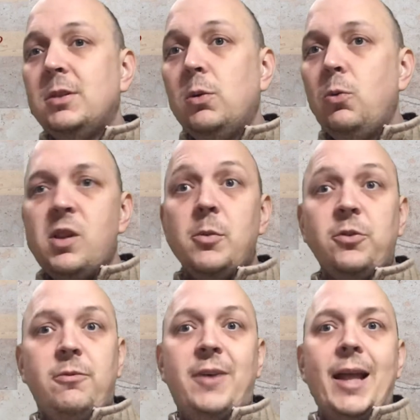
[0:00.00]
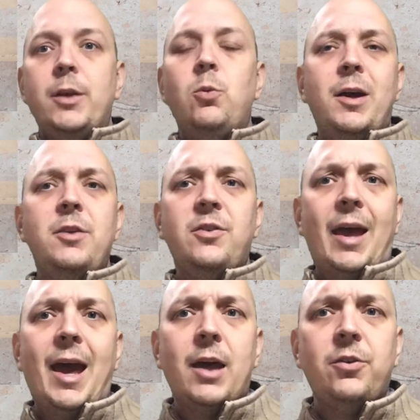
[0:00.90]
one of the most valid ways to
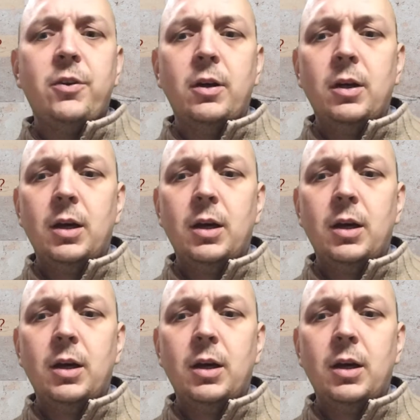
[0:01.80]
ask